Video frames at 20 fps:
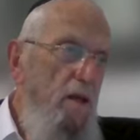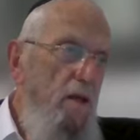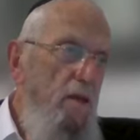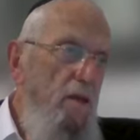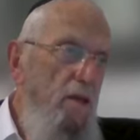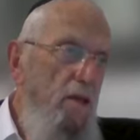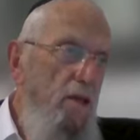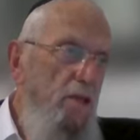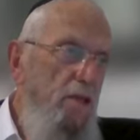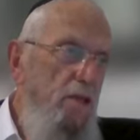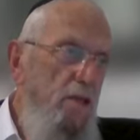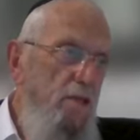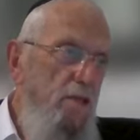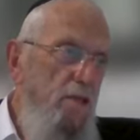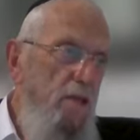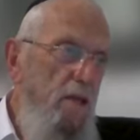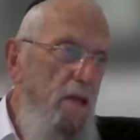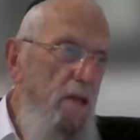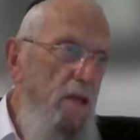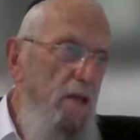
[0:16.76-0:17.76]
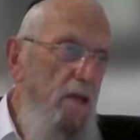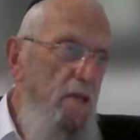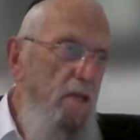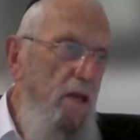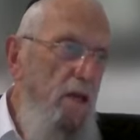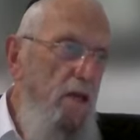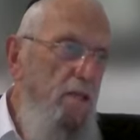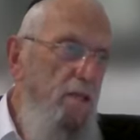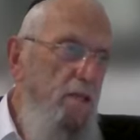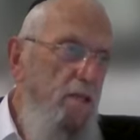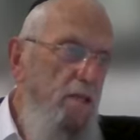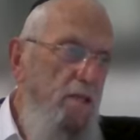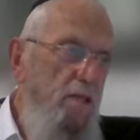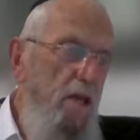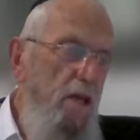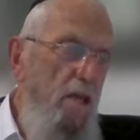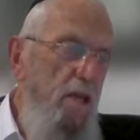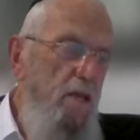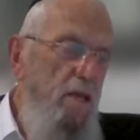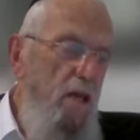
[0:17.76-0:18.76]
This, no, is, this is
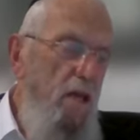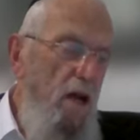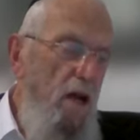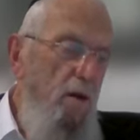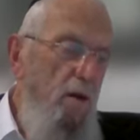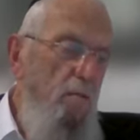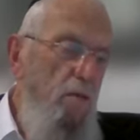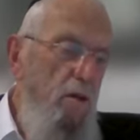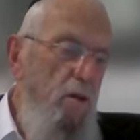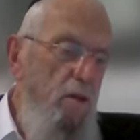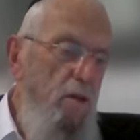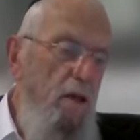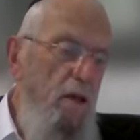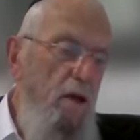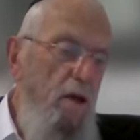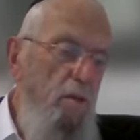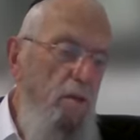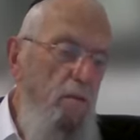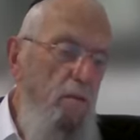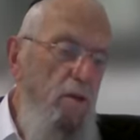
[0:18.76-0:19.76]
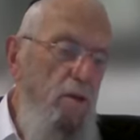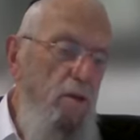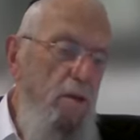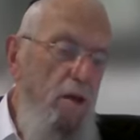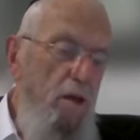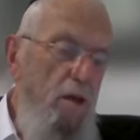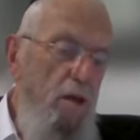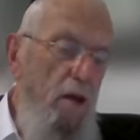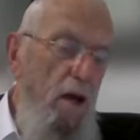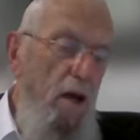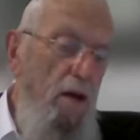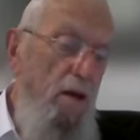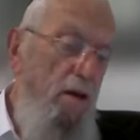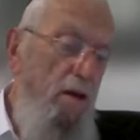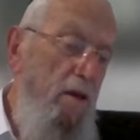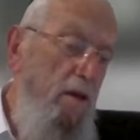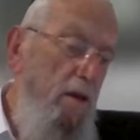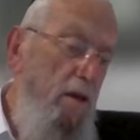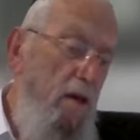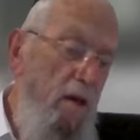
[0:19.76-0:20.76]
a terrible, terrible thing.
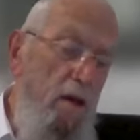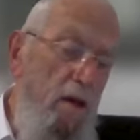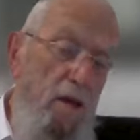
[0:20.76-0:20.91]
I,